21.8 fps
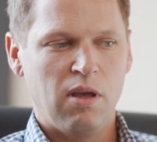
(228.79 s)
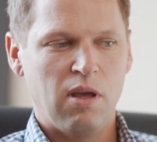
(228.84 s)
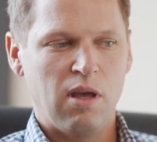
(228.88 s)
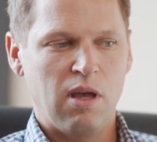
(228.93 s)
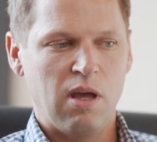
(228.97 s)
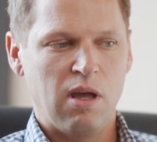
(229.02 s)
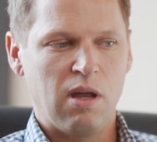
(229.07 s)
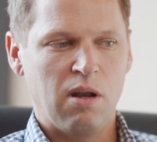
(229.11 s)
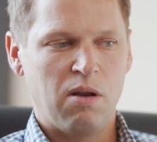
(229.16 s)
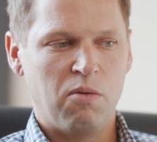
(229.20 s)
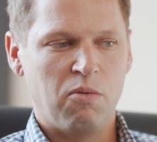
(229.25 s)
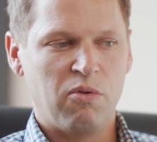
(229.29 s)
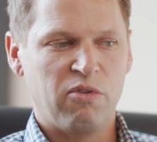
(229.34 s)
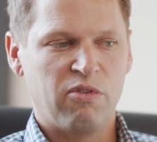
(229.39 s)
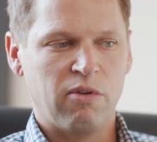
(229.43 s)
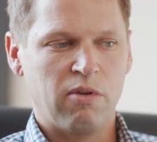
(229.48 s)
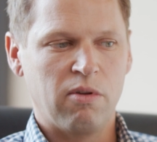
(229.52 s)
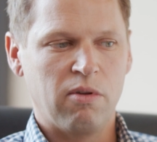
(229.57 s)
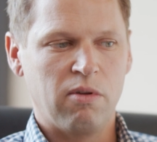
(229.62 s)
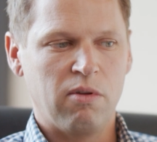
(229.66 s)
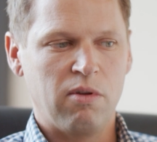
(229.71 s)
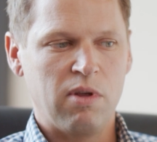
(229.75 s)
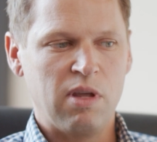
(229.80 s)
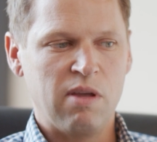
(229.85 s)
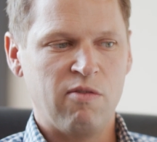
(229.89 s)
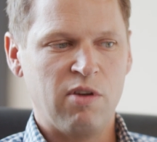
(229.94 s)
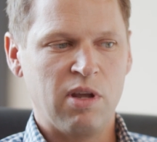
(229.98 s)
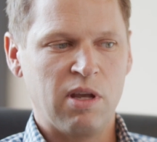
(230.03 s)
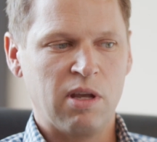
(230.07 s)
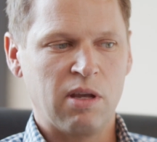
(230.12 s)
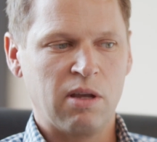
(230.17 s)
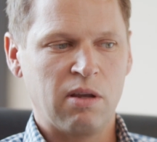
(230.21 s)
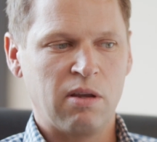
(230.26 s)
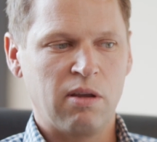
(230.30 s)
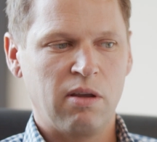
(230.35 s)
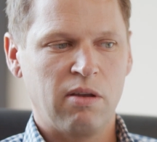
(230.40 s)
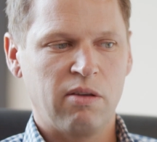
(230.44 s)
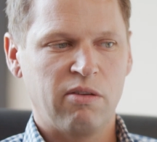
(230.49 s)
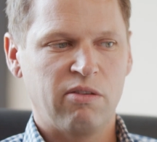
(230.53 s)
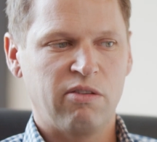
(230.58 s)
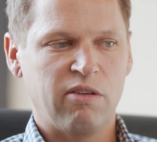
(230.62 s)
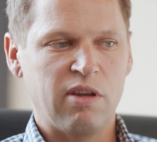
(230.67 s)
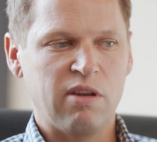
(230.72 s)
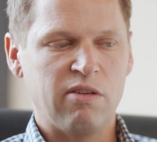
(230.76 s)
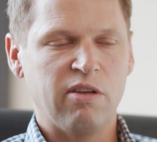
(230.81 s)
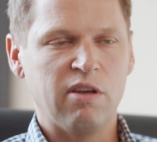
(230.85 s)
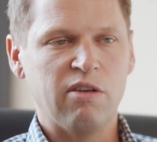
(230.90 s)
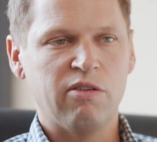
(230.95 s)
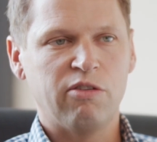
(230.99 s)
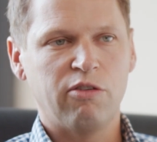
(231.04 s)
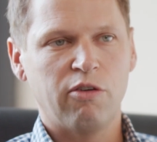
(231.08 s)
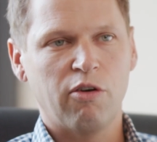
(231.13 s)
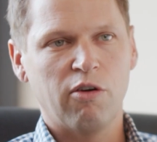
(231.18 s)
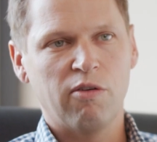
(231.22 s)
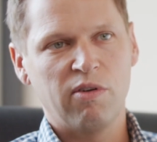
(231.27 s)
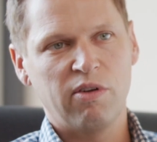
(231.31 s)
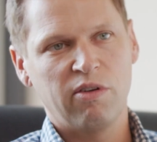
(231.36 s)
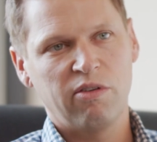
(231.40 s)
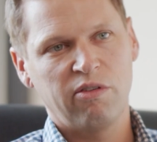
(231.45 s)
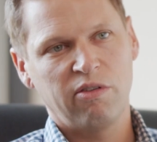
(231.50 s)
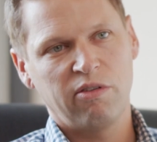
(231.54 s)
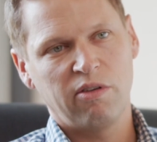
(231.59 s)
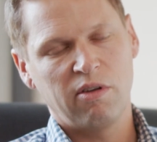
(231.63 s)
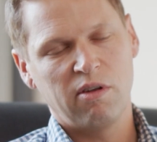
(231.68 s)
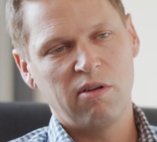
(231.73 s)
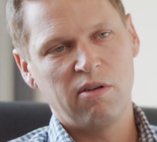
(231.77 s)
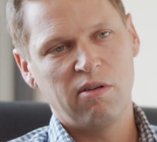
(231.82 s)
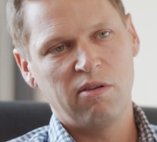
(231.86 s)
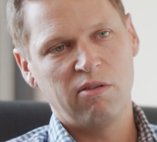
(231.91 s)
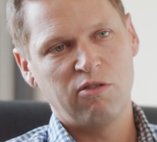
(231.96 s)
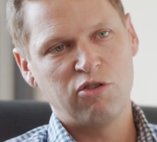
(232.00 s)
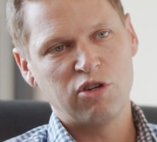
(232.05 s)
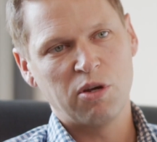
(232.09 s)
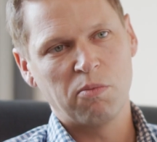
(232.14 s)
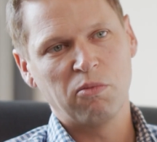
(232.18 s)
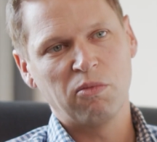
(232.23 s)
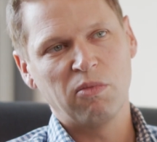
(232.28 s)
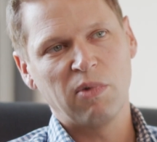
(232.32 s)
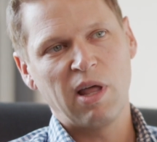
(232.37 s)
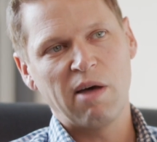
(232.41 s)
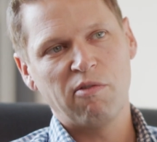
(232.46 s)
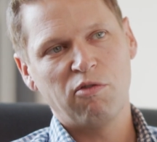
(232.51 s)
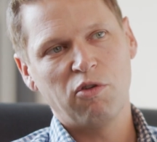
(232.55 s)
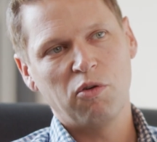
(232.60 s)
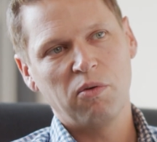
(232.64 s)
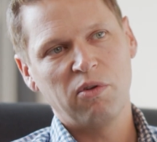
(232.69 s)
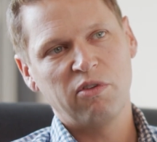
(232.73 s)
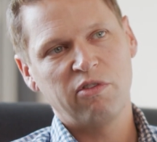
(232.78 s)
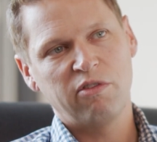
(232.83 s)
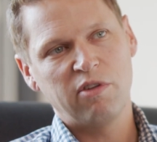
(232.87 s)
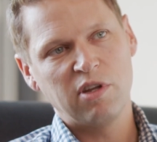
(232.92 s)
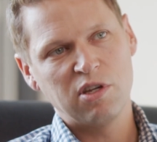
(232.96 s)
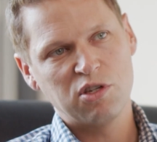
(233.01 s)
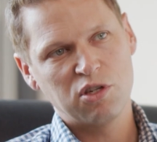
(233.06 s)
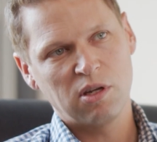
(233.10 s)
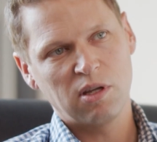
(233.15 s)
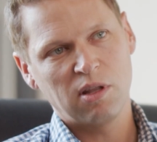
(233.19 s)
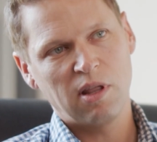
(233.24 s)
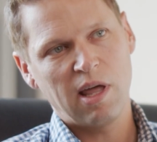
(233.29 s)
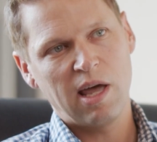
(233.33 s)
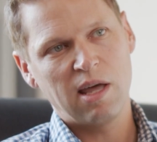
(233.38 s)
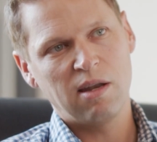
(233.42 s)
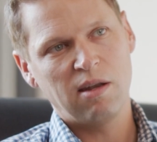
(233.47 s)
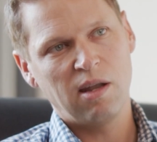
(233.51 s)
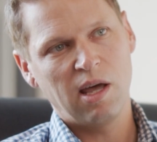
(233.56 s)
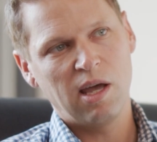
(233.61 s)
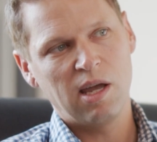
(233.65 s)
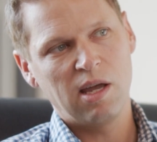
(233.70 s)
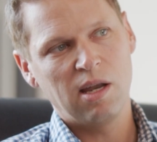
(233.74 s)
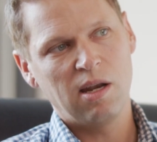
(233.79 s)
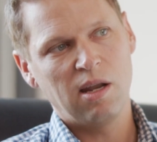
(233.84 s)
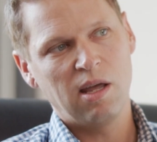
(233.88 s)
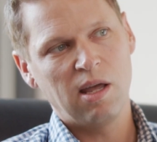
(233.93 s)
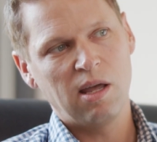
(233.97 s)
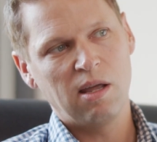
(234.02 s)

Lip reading: and it was an evening CT service, and Jim Leffel was teaching that night,